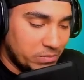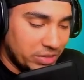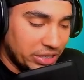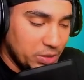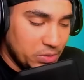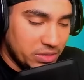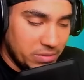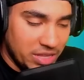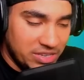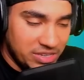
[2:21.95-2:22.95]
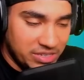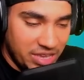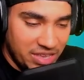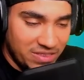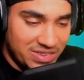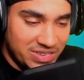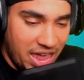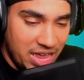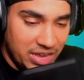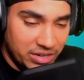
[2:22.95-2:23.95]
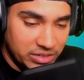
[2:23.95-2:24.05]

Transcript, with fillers: some loot. This is insane.